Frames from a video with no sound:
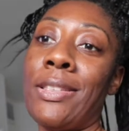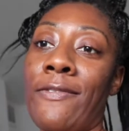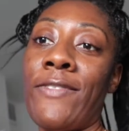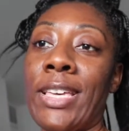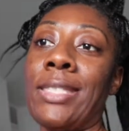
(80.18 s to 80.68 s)

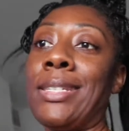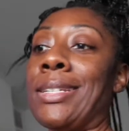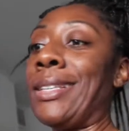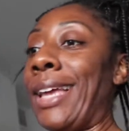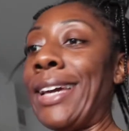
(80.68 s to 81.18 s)
infested,
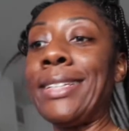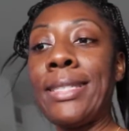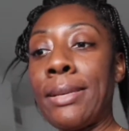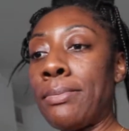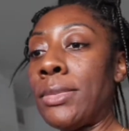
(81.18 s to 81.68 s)
like
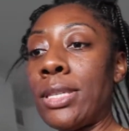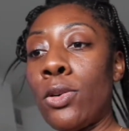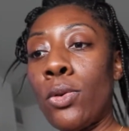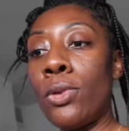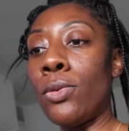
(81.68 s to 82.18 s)
something is
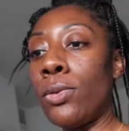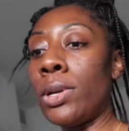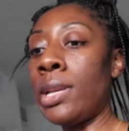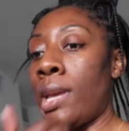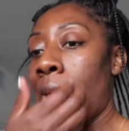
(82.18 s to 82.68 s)
going
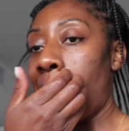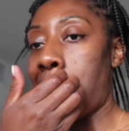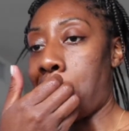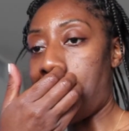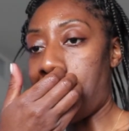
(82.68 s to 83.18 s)
on,
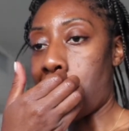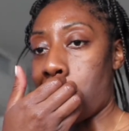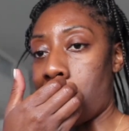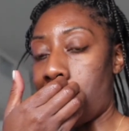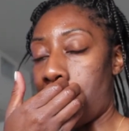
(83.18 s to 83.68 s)
and
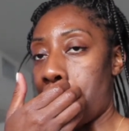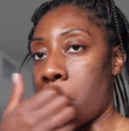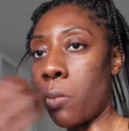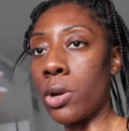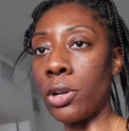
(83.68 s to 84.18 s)

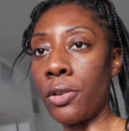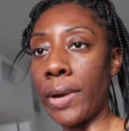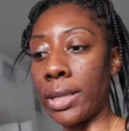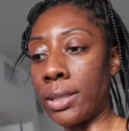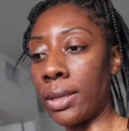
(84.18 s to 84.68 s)
I want to
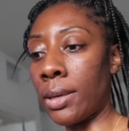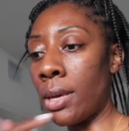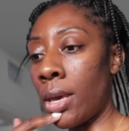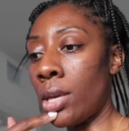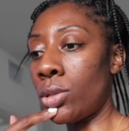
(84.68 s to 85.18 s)
correct it.
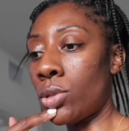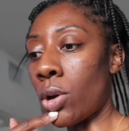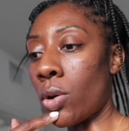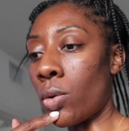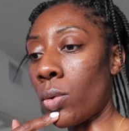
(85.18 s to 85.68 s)

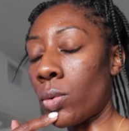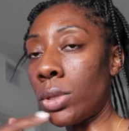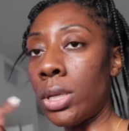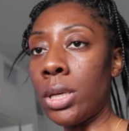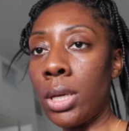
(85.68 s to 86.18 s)
So
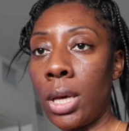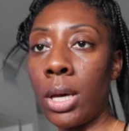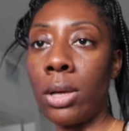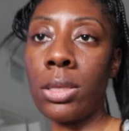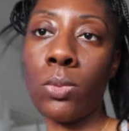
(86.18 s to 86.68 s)

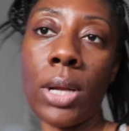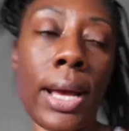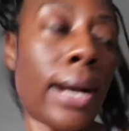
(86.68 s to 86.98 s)
what I